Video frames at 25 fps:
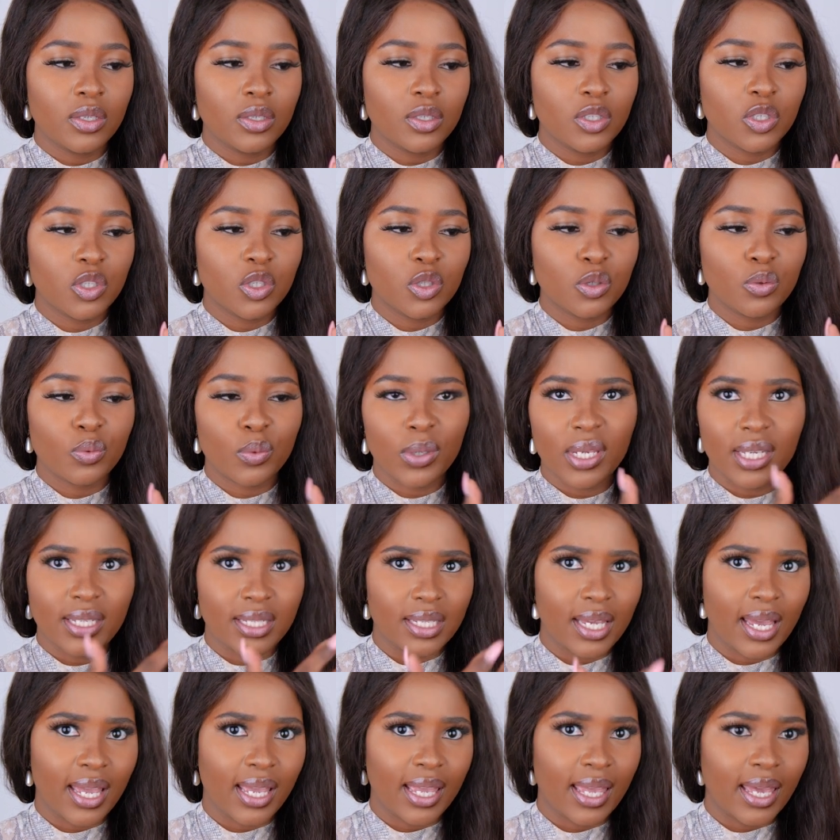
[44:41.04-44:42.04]

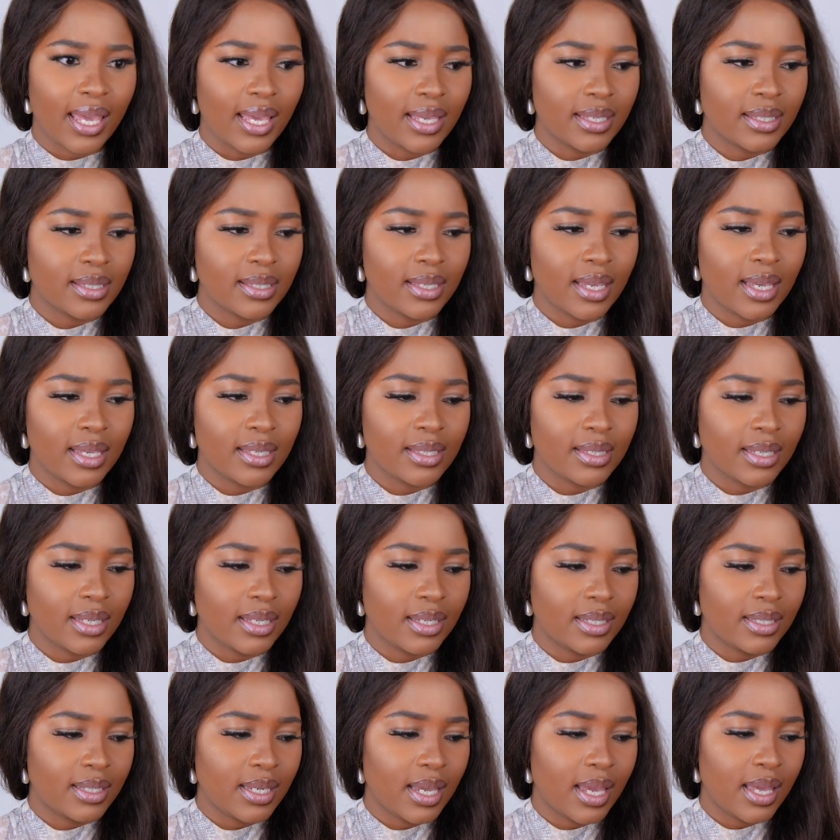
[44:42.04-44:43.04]
sweet, I guess, as
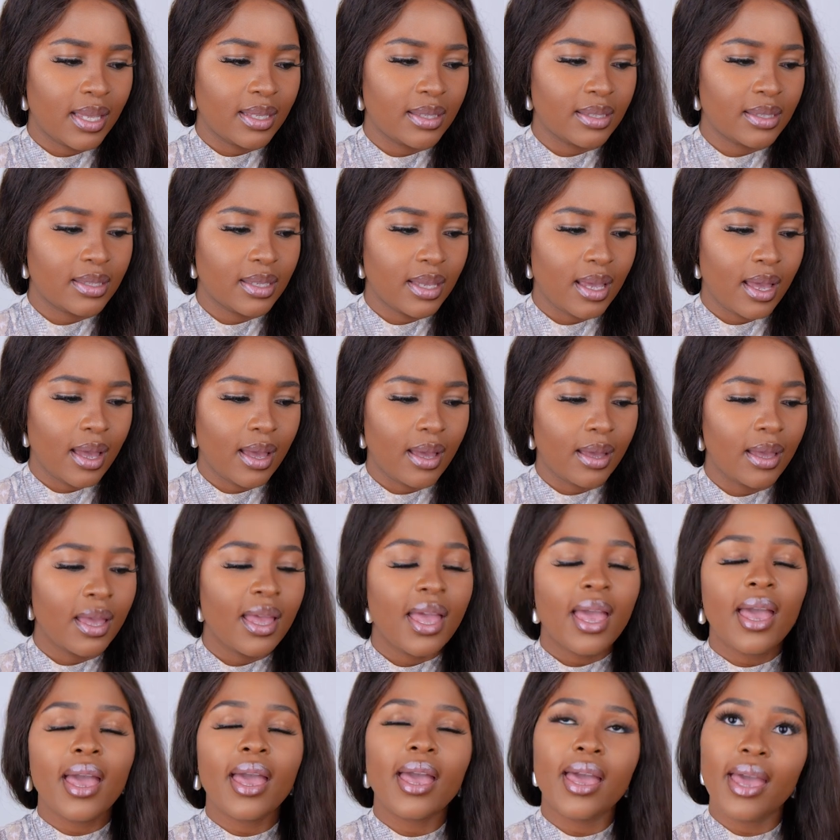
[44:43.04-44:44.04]
intense
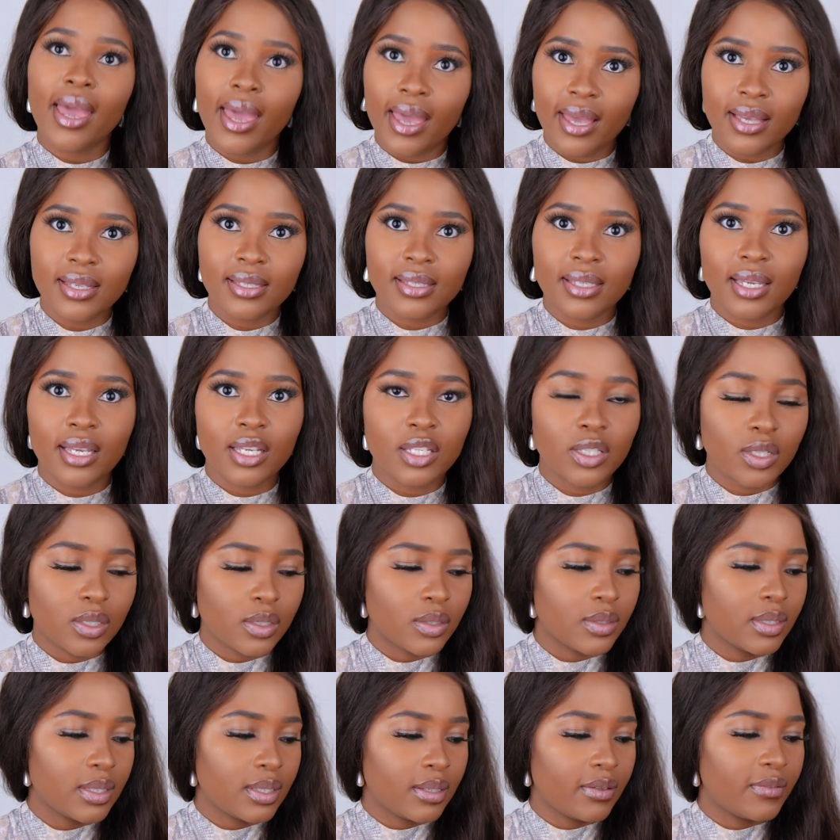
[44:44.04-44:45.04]
as
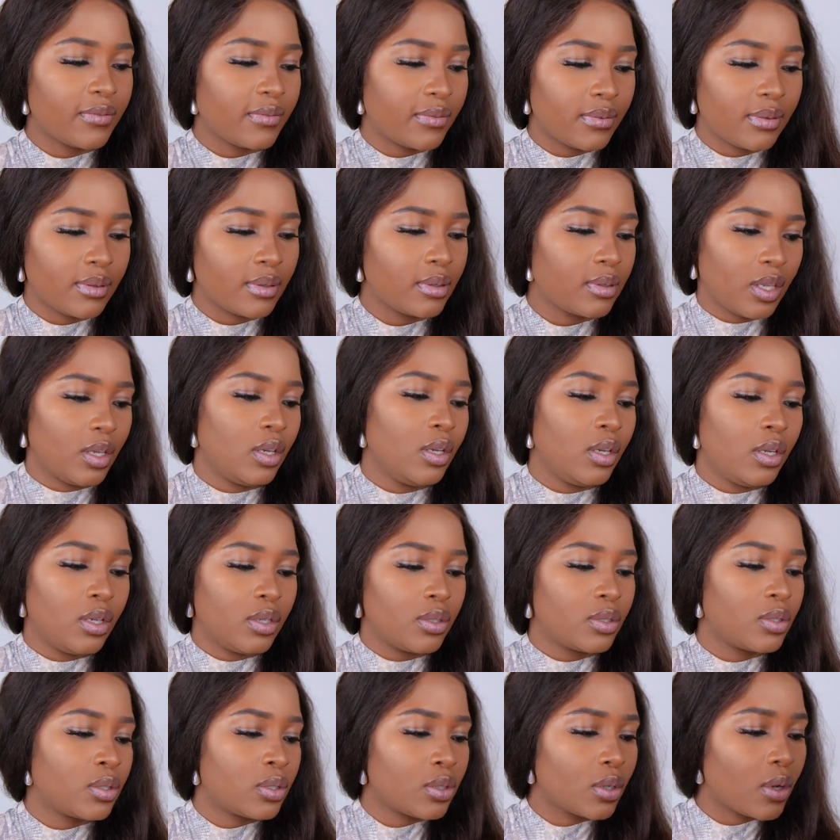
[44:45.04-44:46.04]
exclusive.
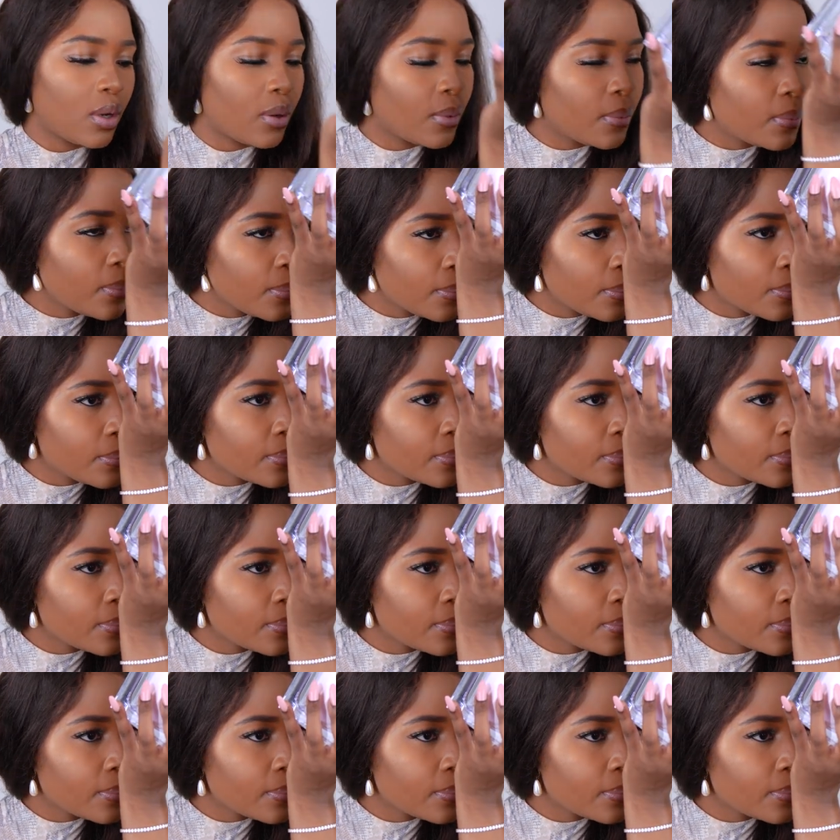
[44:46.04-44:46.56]
So